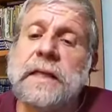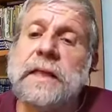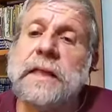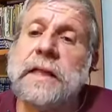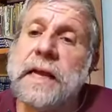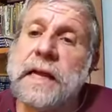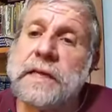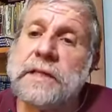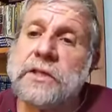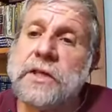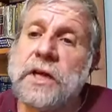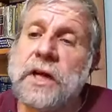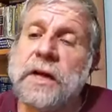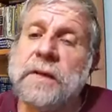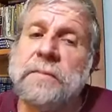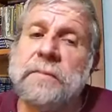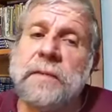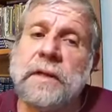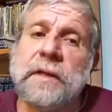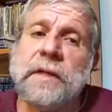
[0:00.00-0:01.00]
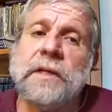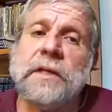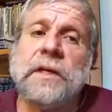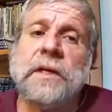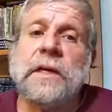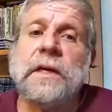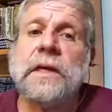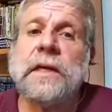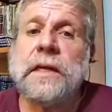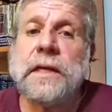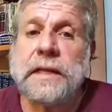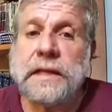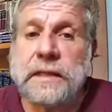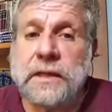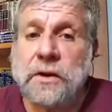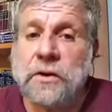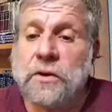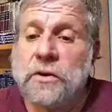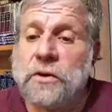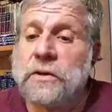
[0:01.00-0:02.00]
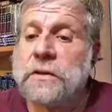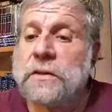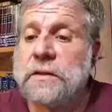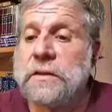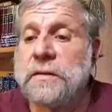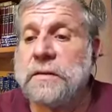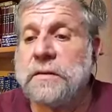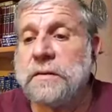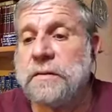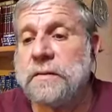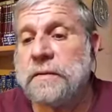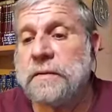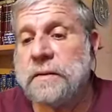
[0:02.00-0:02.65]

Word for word: Until the next time, litraot